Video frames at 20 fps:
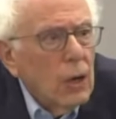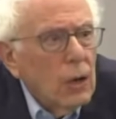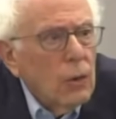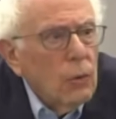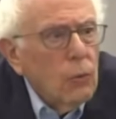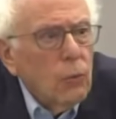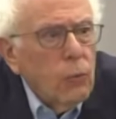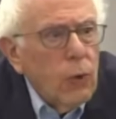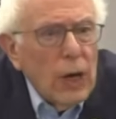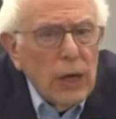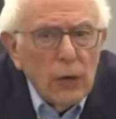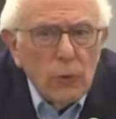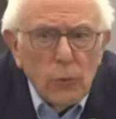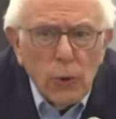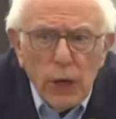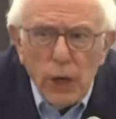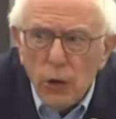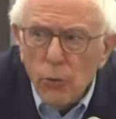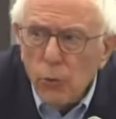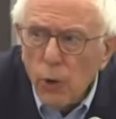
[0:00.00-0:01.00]
When
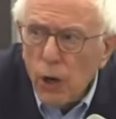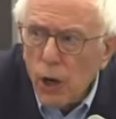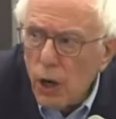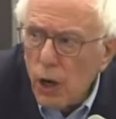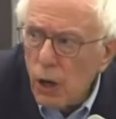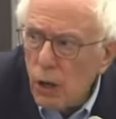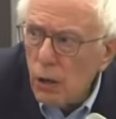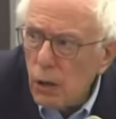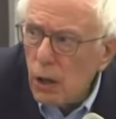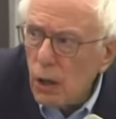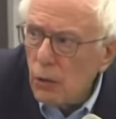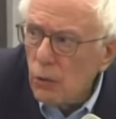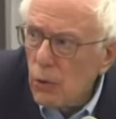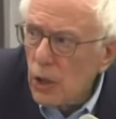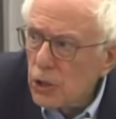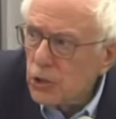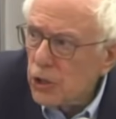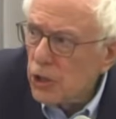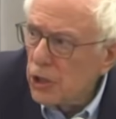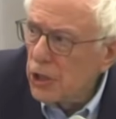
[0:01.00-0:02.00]
we were
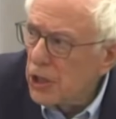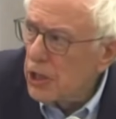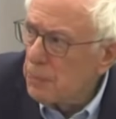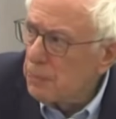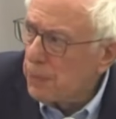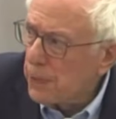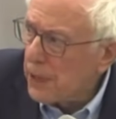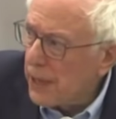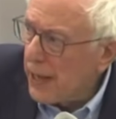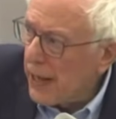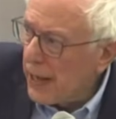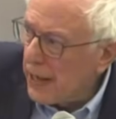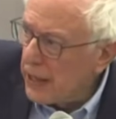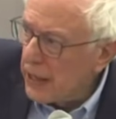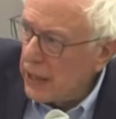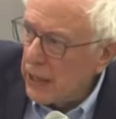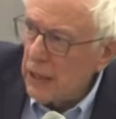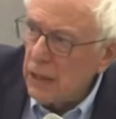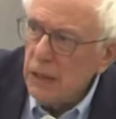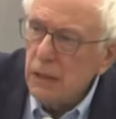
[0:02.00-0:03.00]
originally
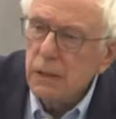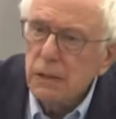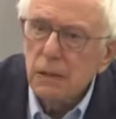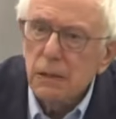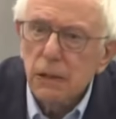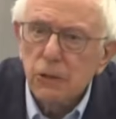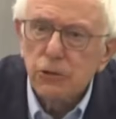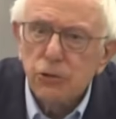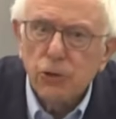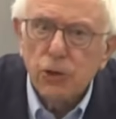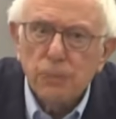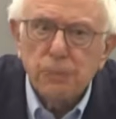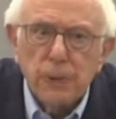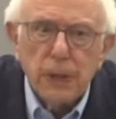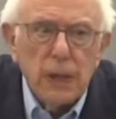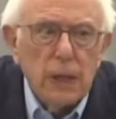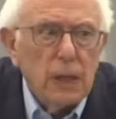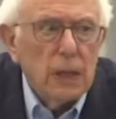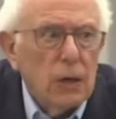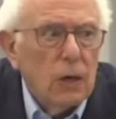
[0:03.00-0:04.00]
planning the trip
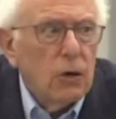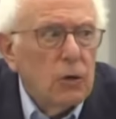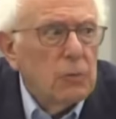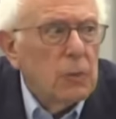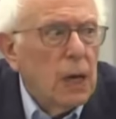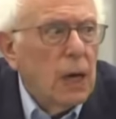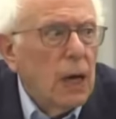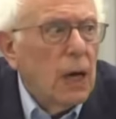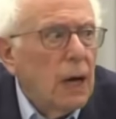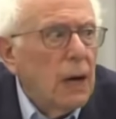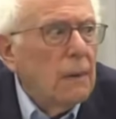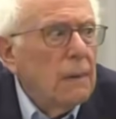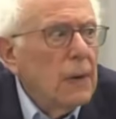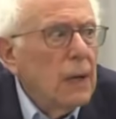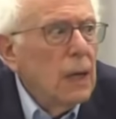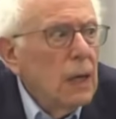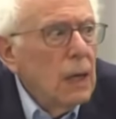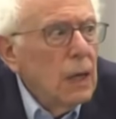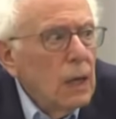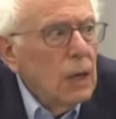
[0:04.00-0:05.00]
here to Omaha,
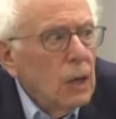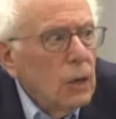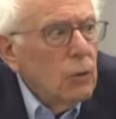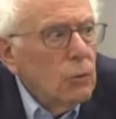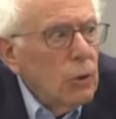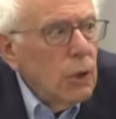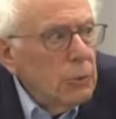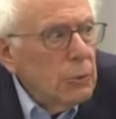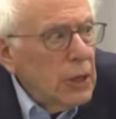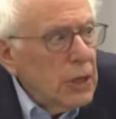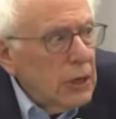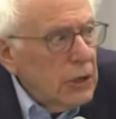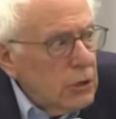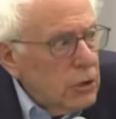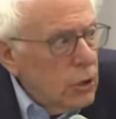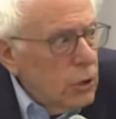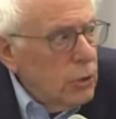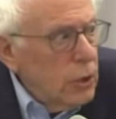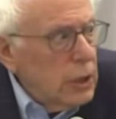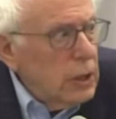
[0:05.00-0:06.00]
we were going to
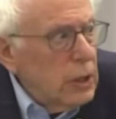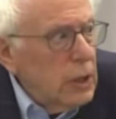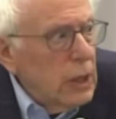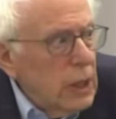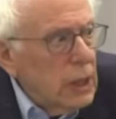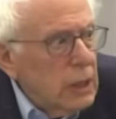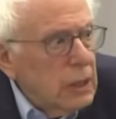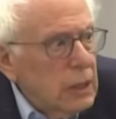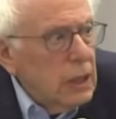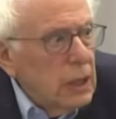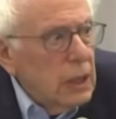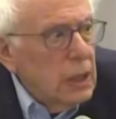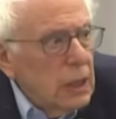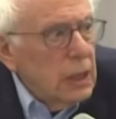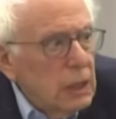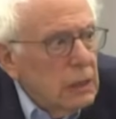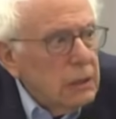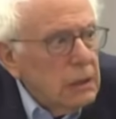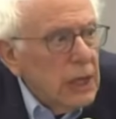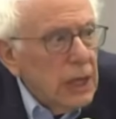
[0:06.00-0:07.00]
do it at
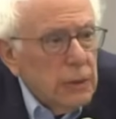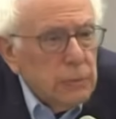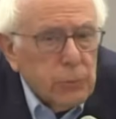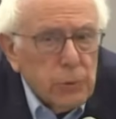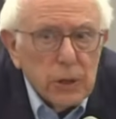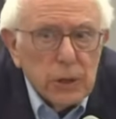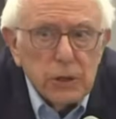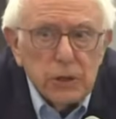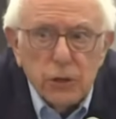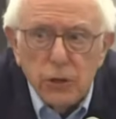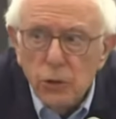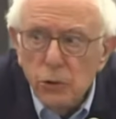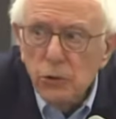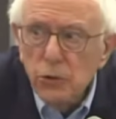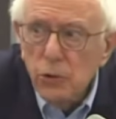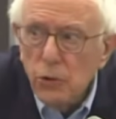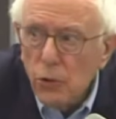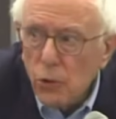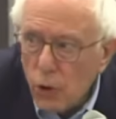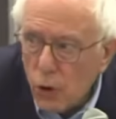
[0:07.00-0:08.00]
the Laborers
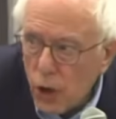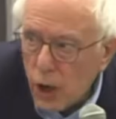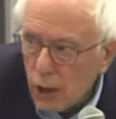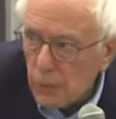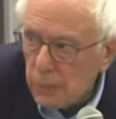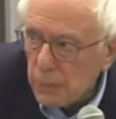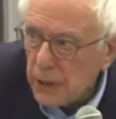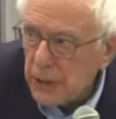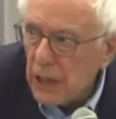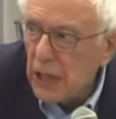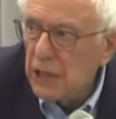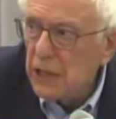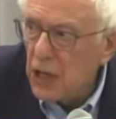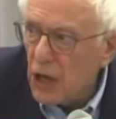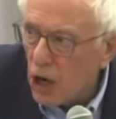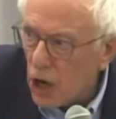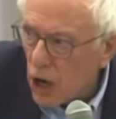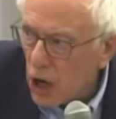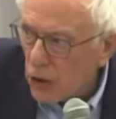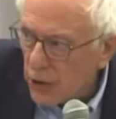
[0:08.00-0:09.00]
Union Hall, but then the
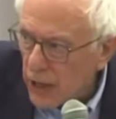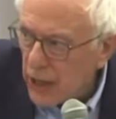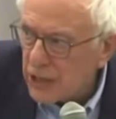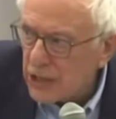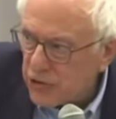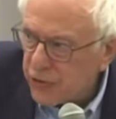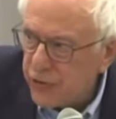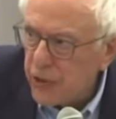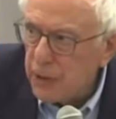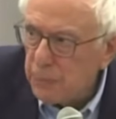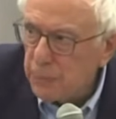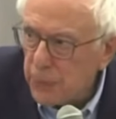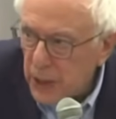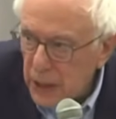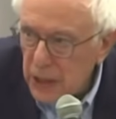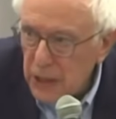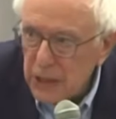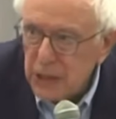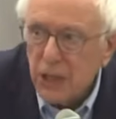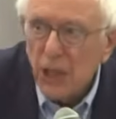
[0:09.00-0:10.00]

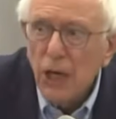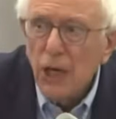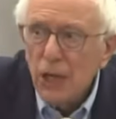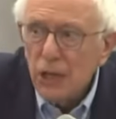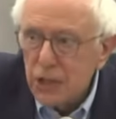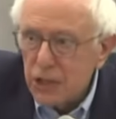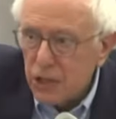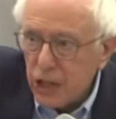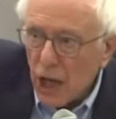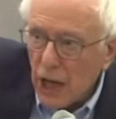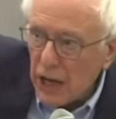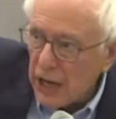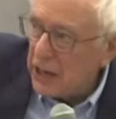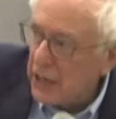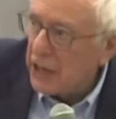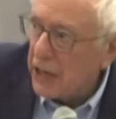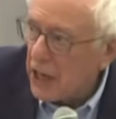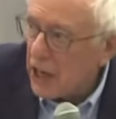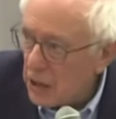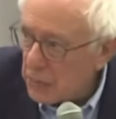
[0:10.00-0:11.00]
RSVPs started
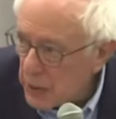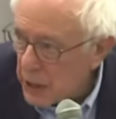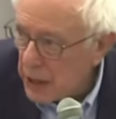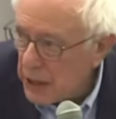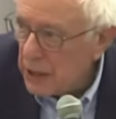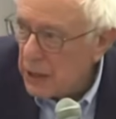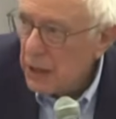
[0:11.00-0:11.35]
to come in.